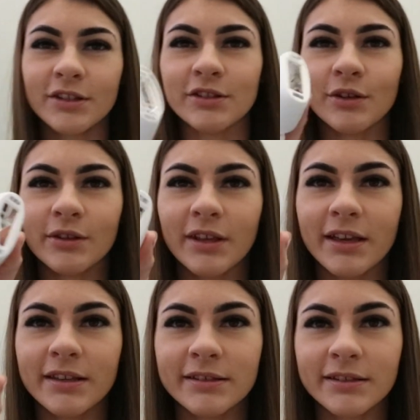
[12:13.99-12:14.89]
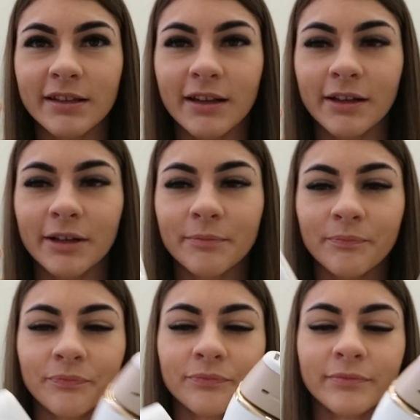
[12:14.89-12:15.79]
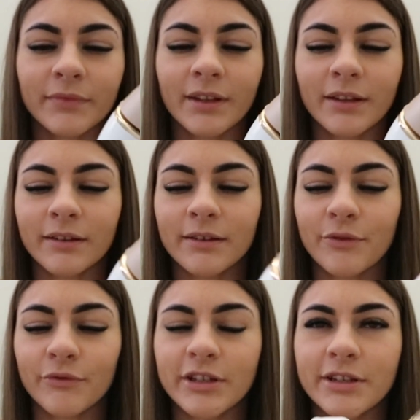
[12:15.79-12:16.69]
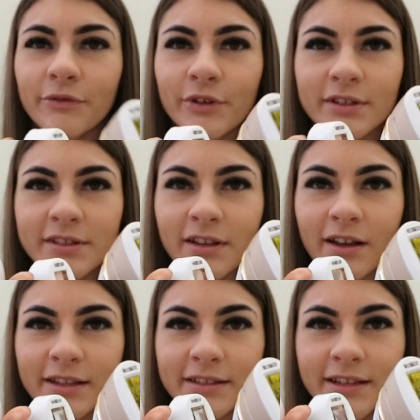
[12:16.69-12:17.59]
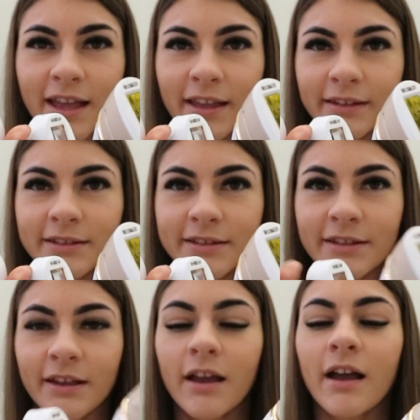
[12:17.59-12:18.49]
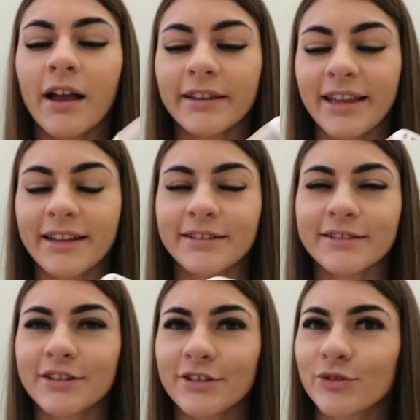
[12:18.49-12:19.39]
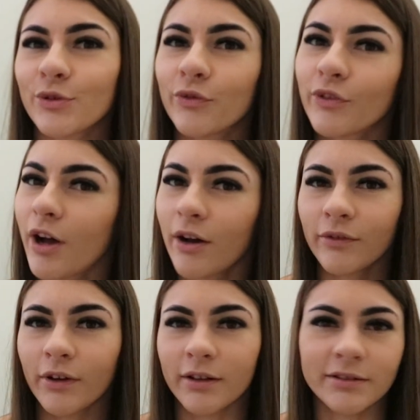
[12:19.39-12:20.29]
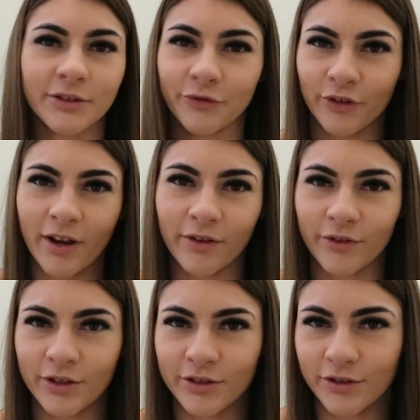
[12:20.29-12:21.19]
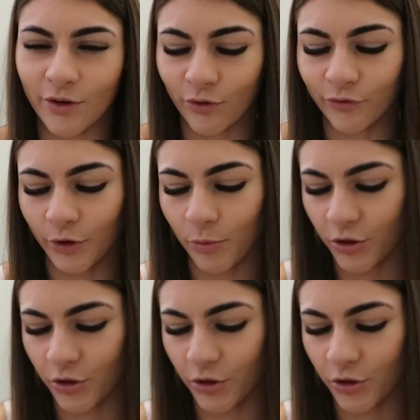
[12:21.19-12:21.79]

So there's um, three different sized heads again to sort of cover different areas of your